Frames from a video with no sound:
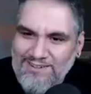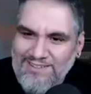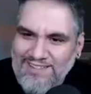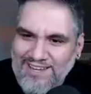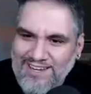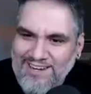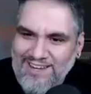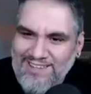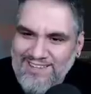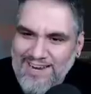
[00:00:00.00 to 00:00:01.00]
who is like
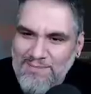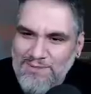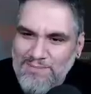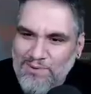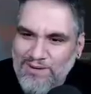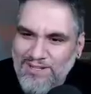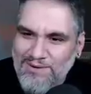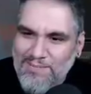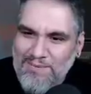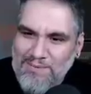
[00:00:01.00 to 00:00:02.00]
God. The name is born in
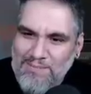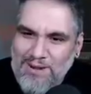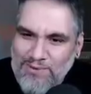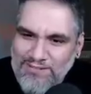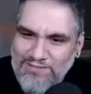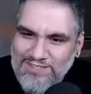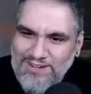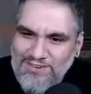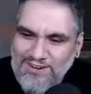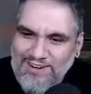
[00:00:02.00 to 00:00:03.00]
the Bible by one of the
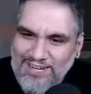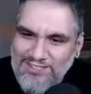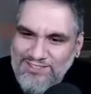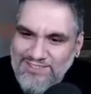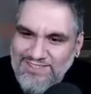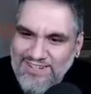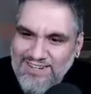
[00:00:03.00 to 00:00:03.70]
7 archangels.